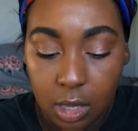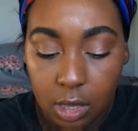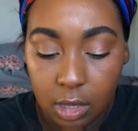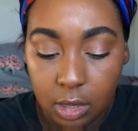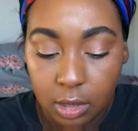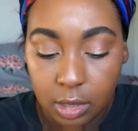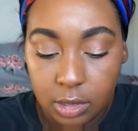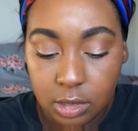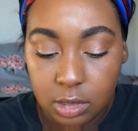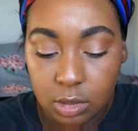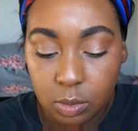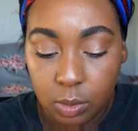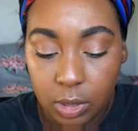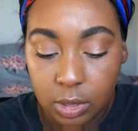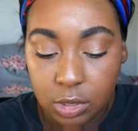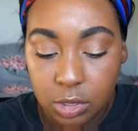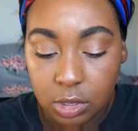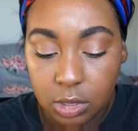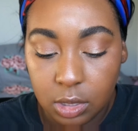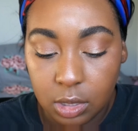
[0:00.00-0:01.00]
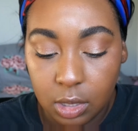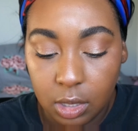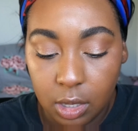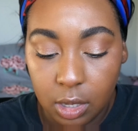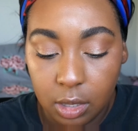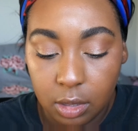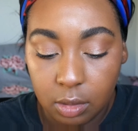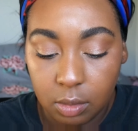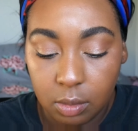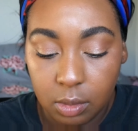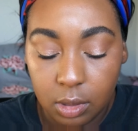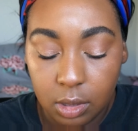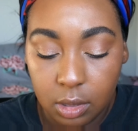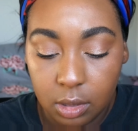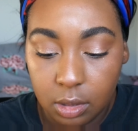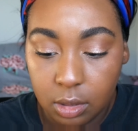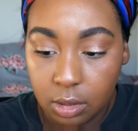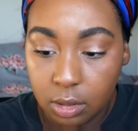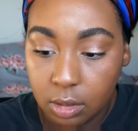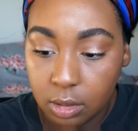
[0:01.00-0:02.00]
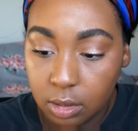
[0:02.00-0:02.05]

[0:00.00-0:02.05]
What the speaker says: And let's swatch the other one.